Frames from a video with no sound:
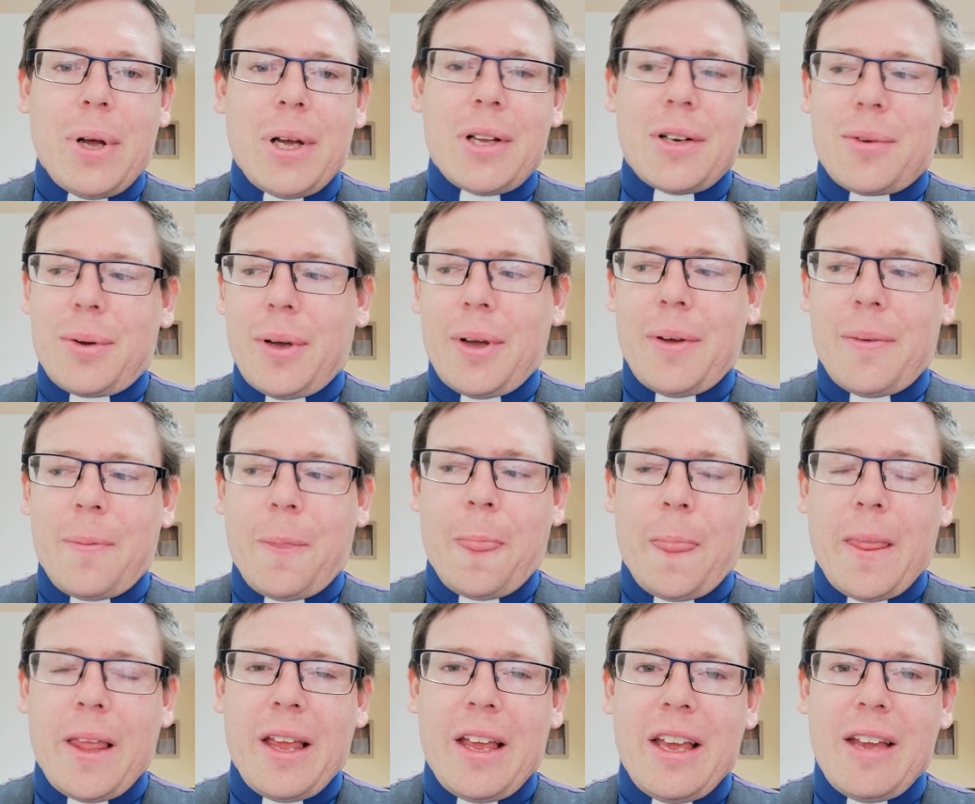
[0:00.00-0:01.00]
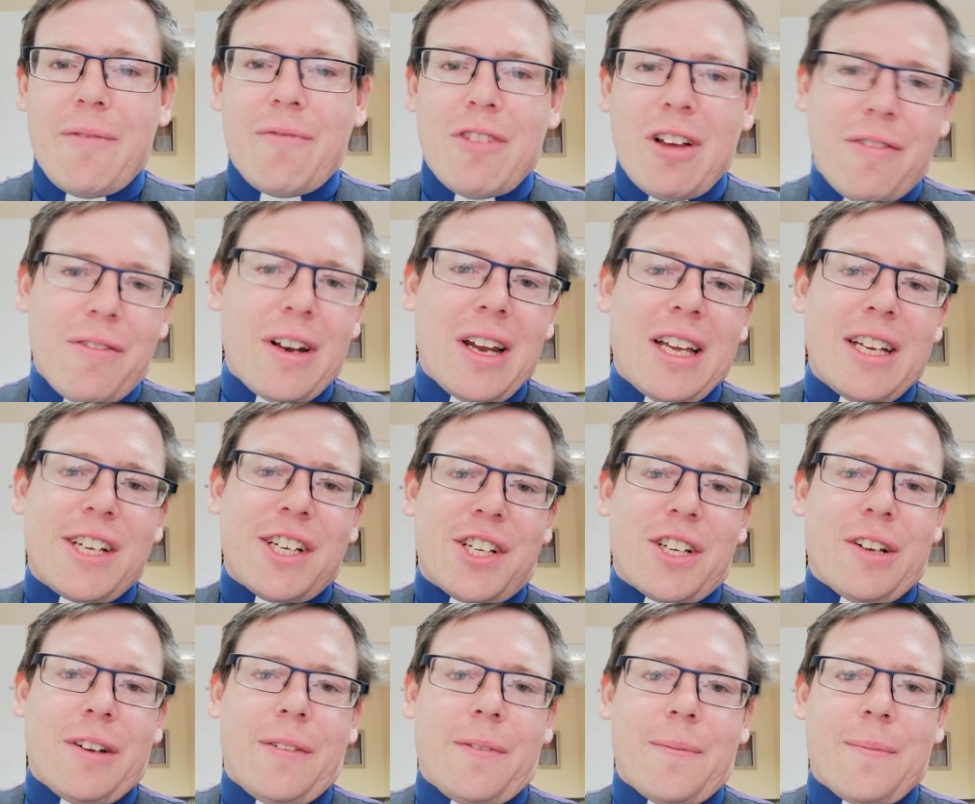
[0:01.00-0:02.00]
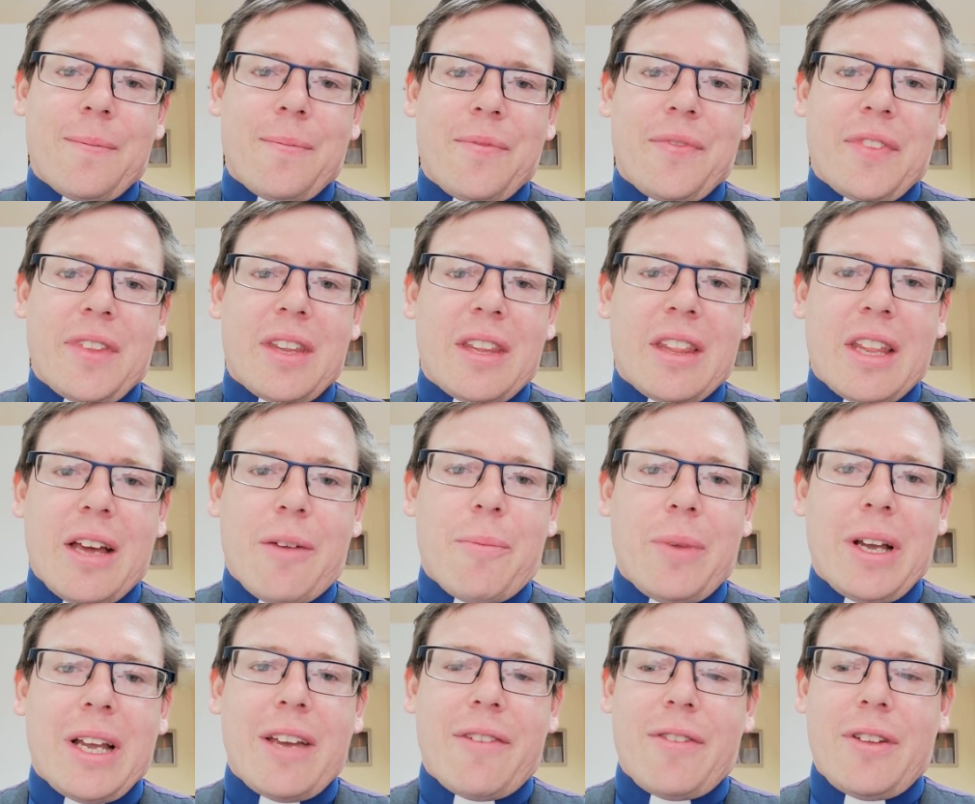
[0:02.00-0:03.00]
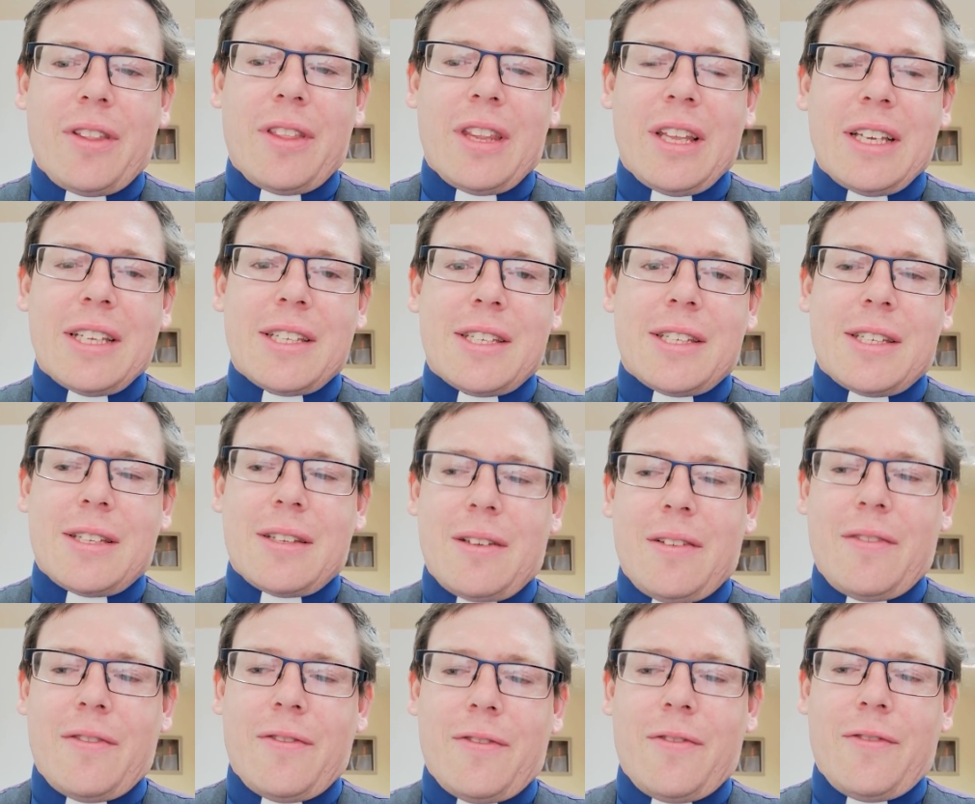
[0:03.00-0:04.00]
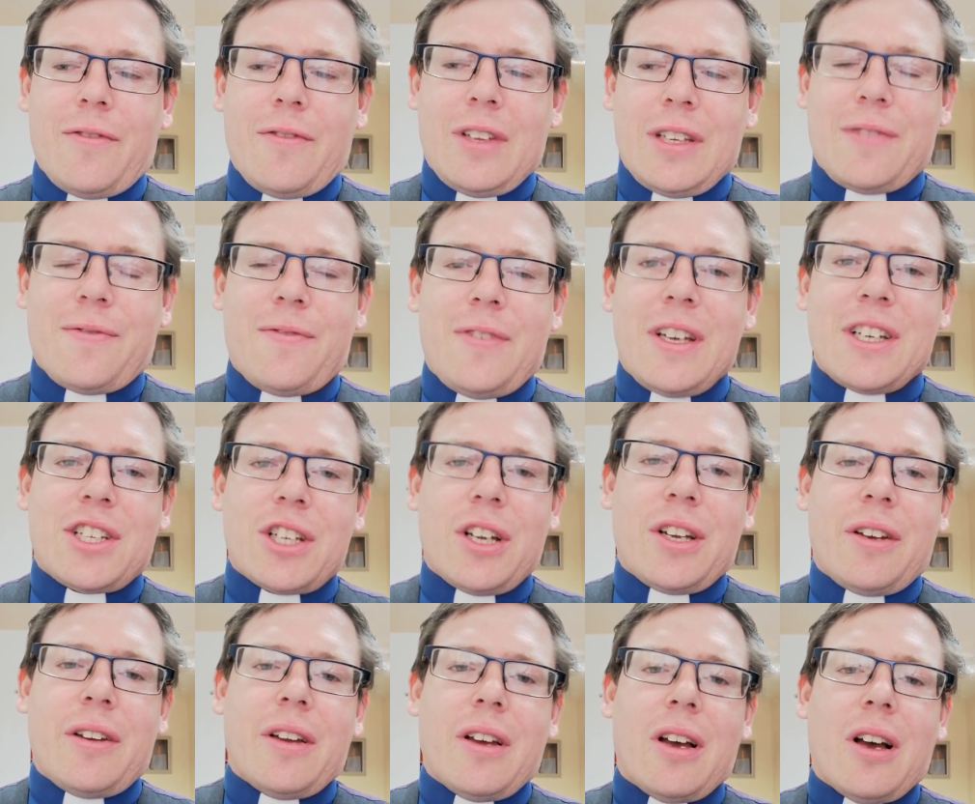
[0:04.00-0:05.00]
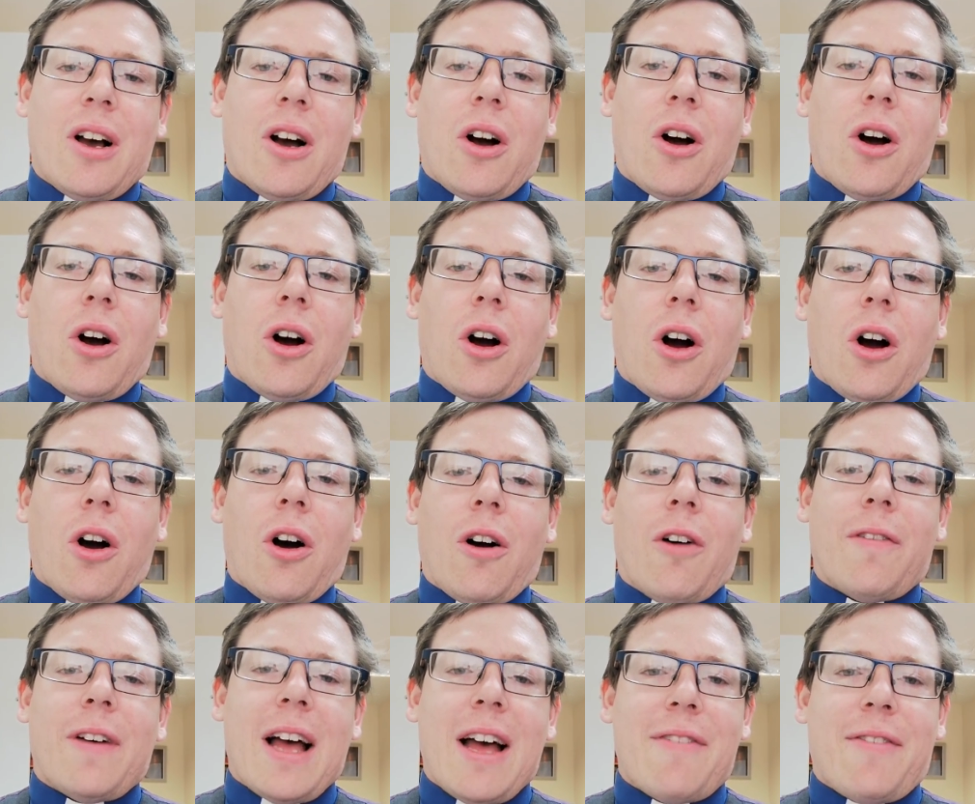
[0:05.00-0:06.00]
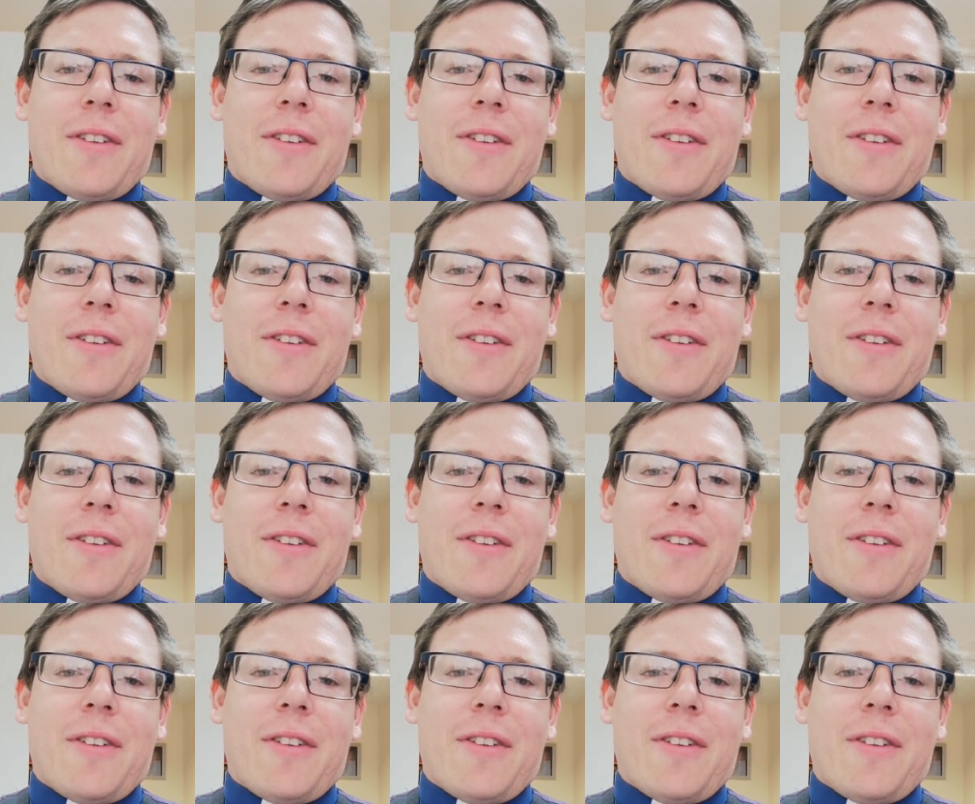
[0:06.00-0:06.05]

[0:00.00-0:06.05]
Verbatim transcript: But in Revelation, then we're given this this vision of